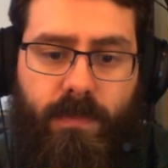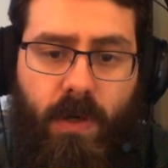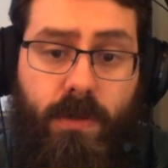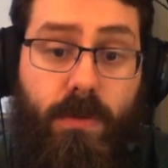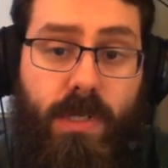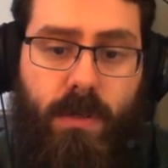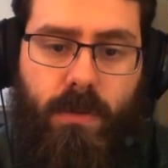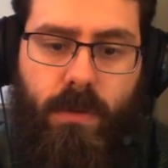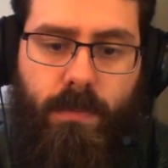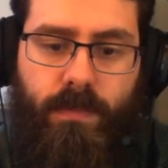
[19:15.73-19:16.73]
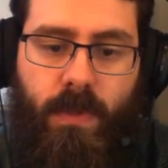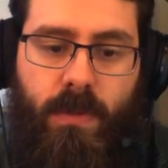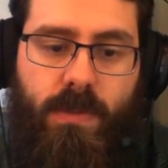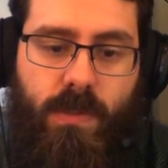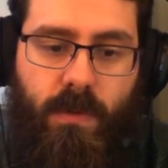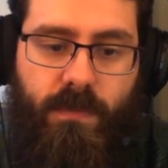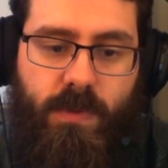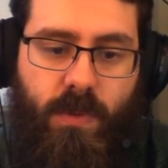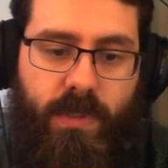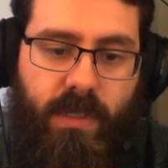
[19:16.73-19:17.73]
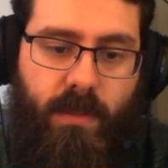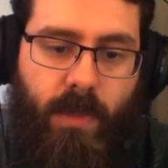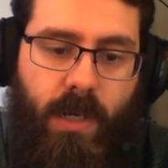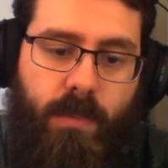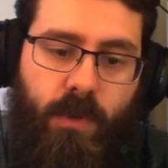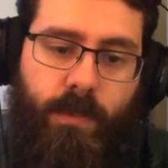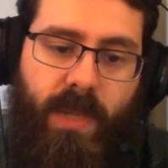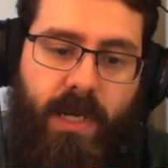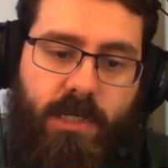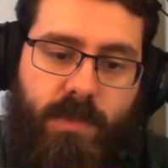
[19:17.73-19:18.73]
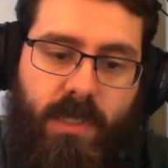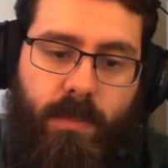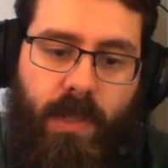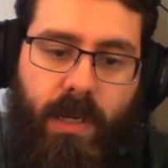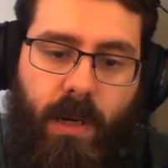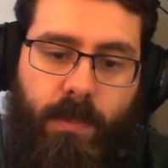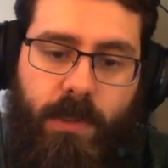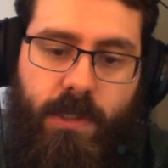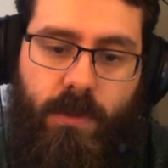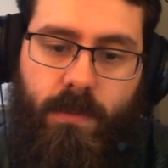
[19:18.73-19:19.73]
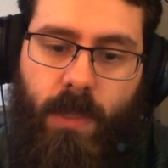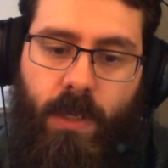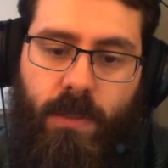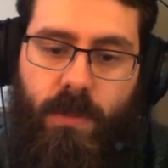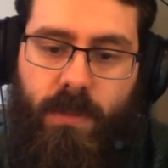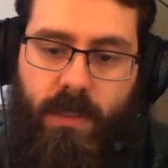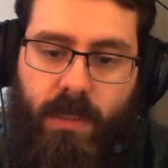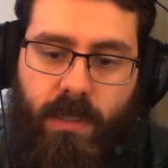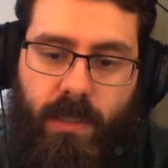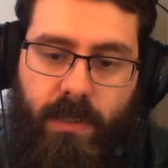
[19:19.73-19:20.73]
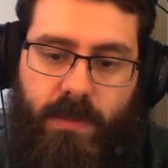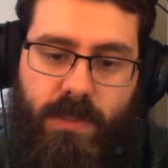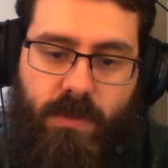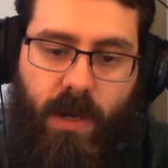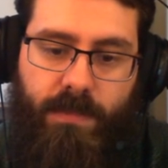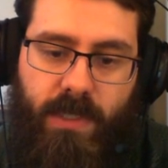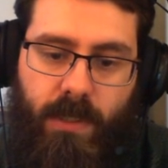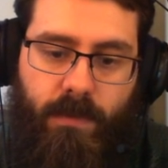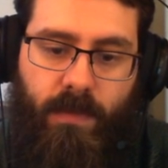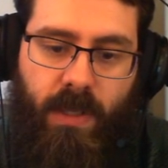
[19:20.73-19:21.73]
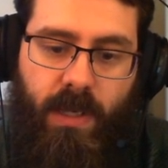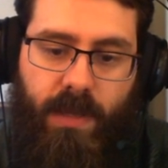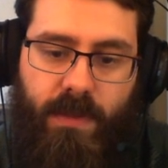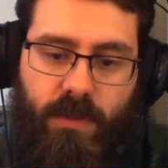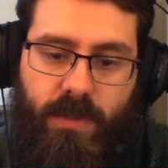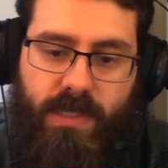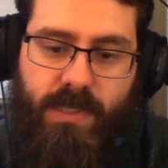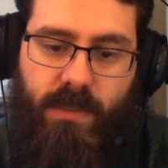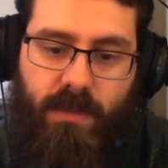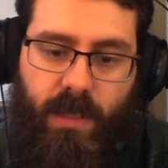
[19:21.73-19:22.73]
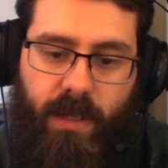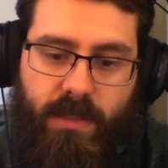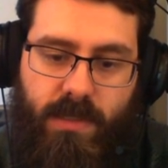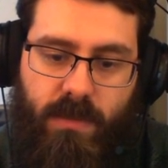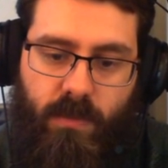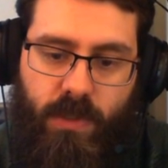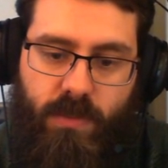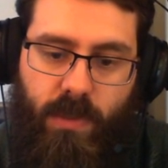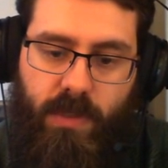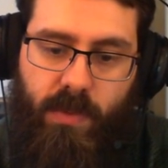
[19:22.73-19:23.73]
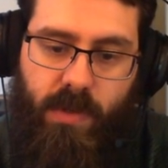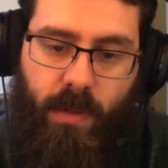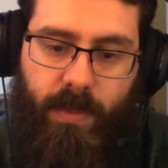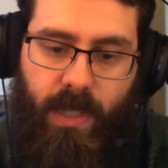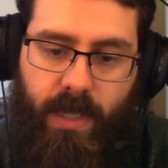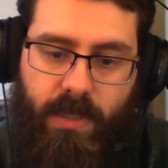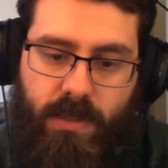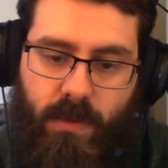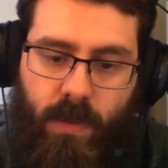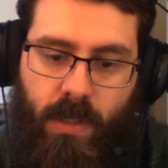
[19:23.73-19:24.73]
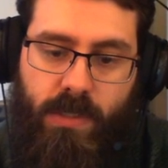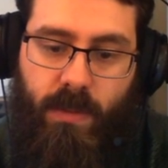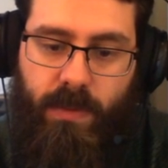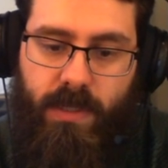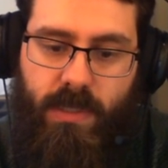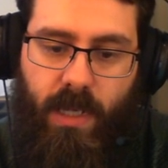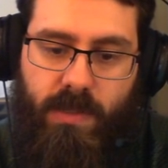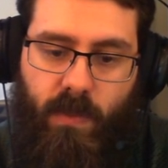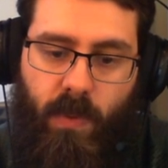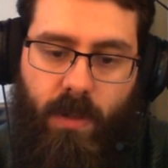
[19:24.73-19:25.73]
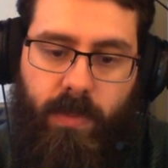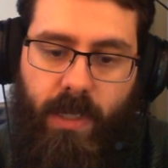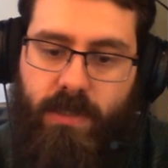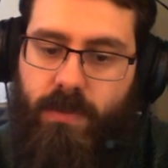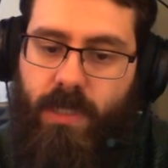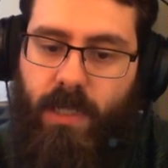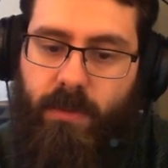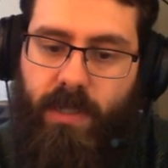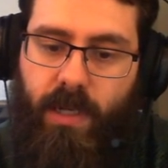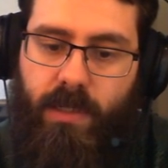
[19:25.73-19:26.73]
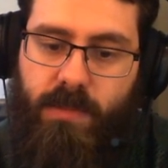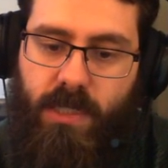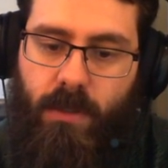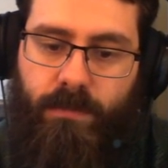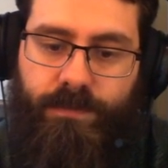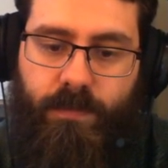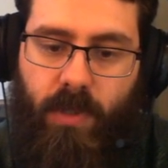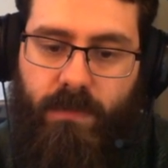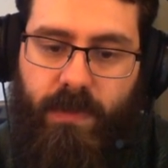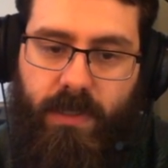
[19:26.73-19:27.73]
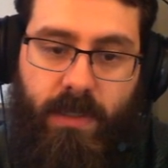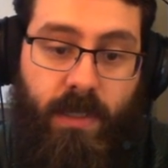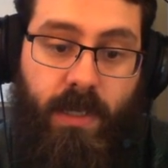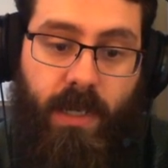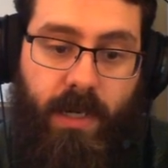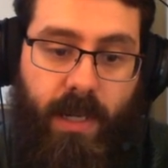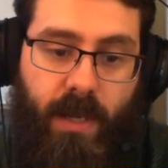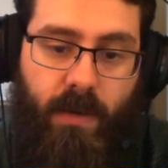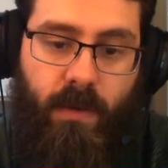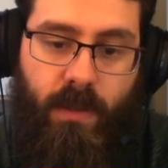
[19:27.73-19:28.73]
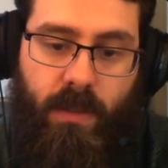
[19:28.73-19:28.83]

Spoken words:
new gear group. So if you scroll down the bottom, group management, apply to operation group, you can click this drop down, and then you can select which one you want to apply it to. So in this case, we want to apply it to tailoring items gear. Perfect. And now